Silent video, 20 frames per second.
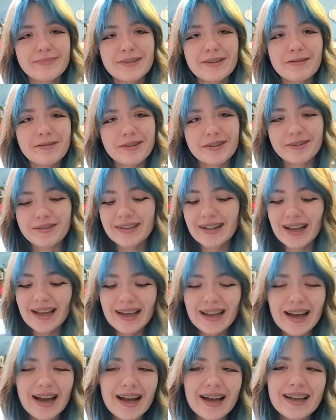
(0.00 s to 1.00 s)
so cute.
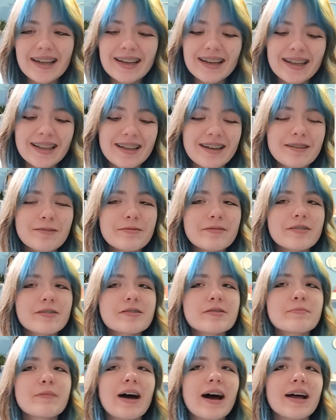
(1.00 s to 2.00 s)
Like, I cannot with
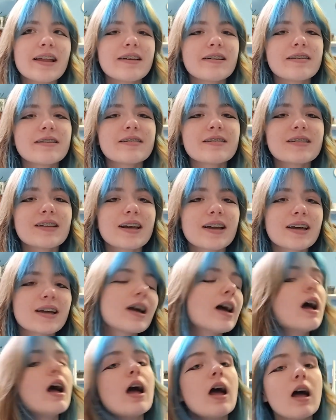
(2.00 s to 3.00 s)
those patterns,
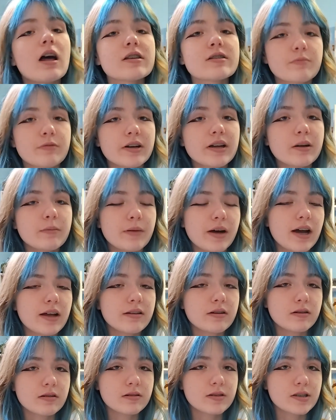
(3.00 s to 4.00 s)
like spring
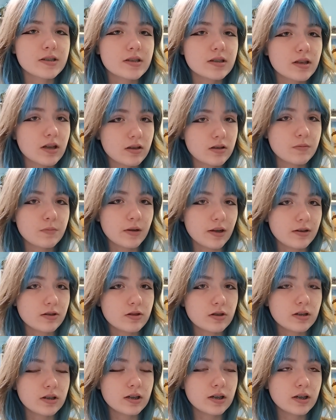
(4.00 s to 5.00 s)
patterns
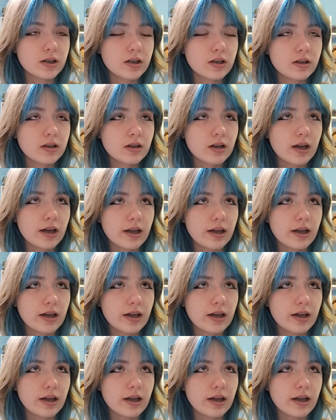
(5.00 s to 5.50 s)
especially,